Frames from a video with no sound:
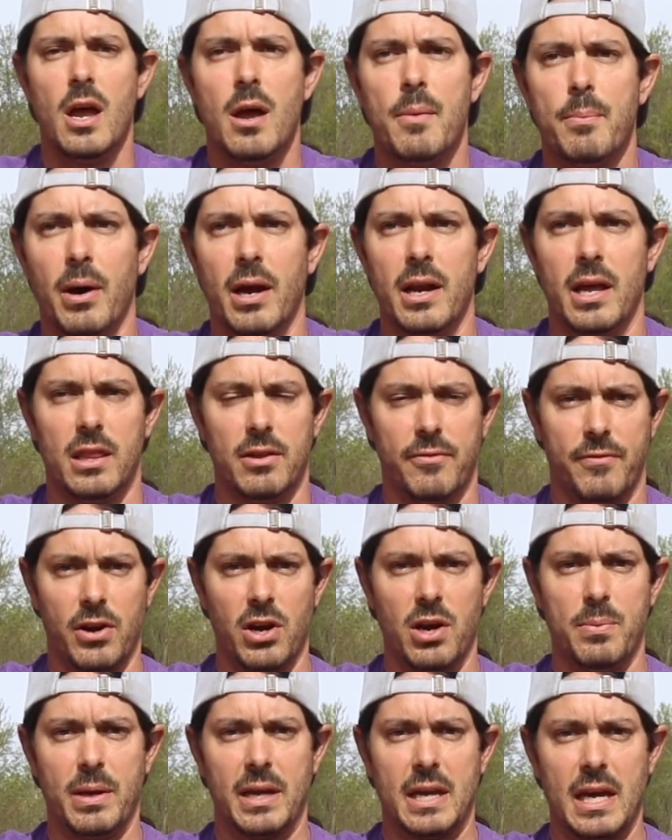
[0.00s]
but in the
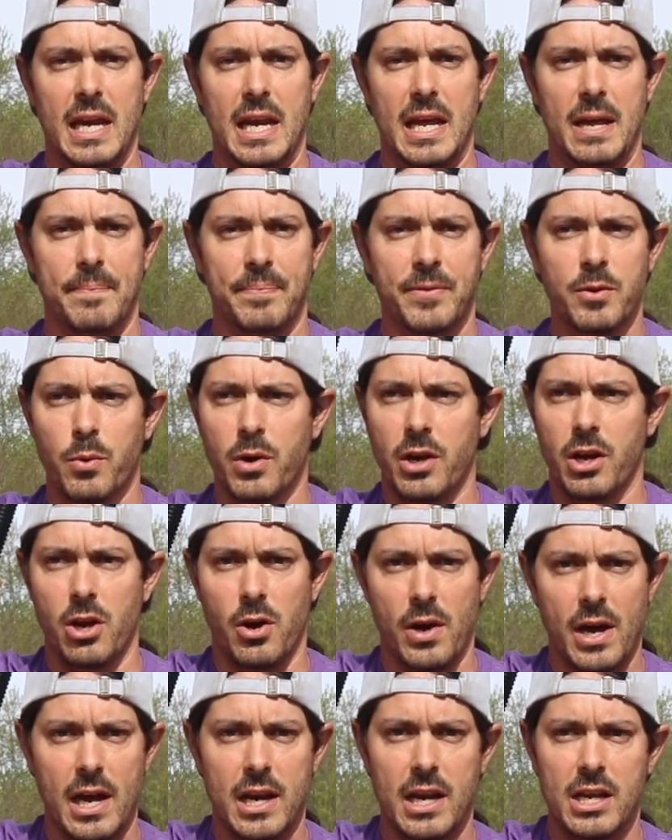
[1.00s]
very beginning, we're going to go
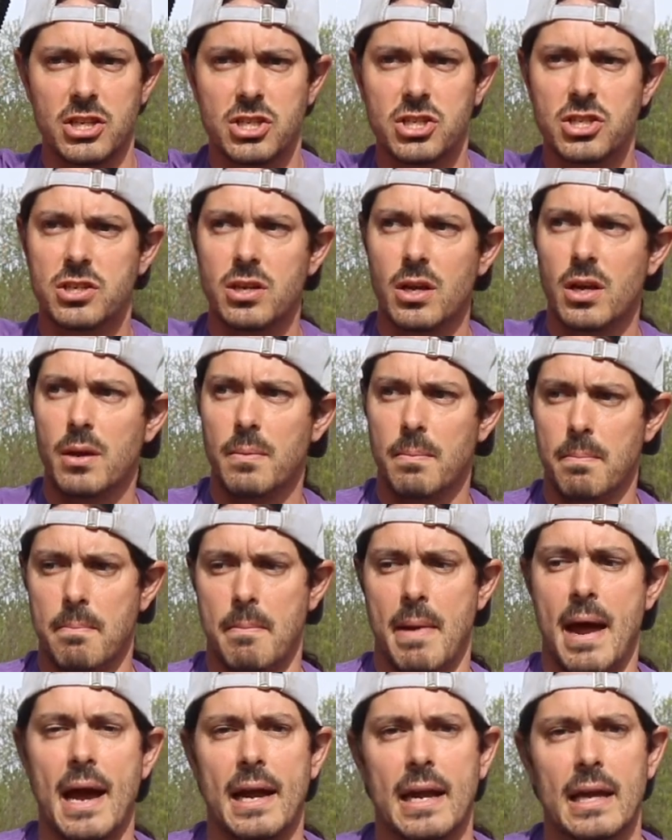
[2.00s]
ahead and
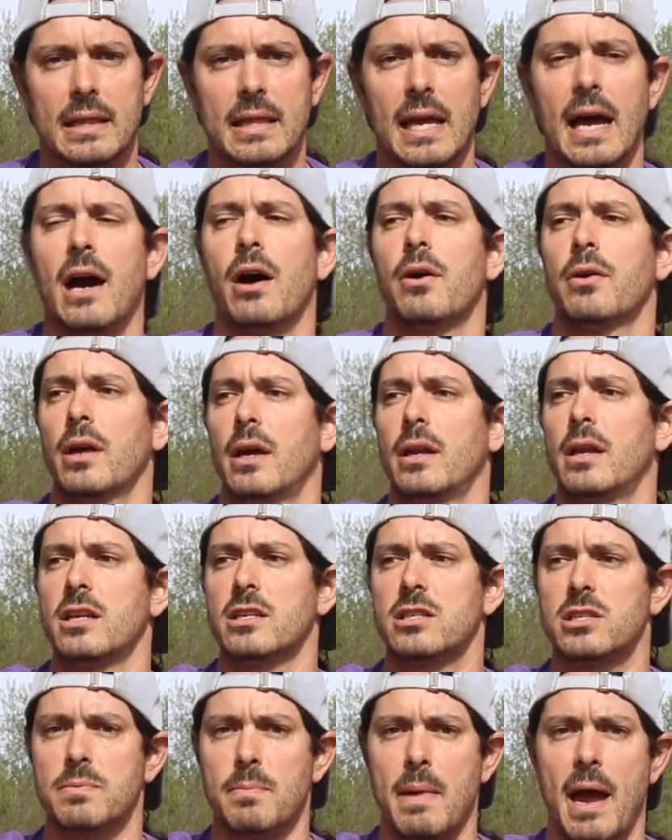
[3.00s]
smack it down and then
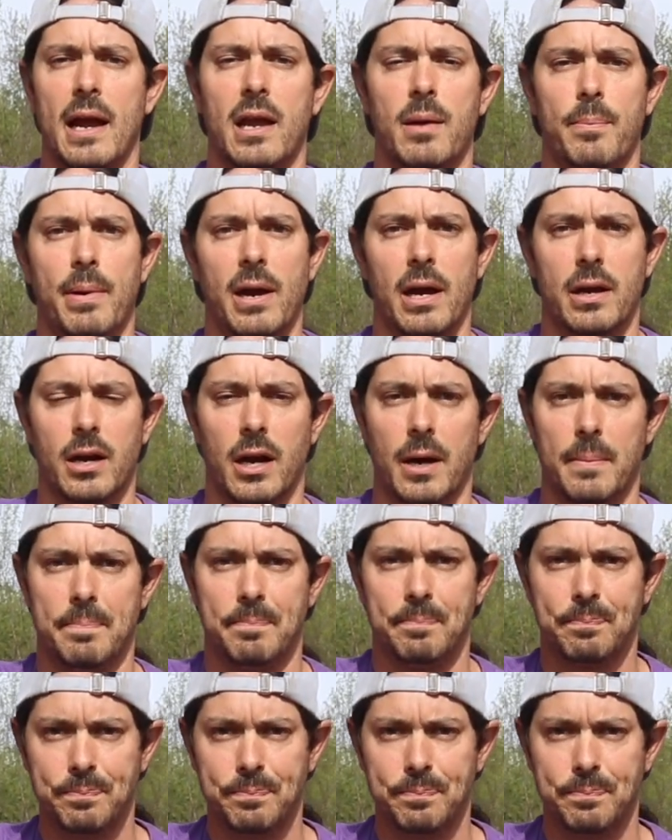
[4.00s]
smack it back up.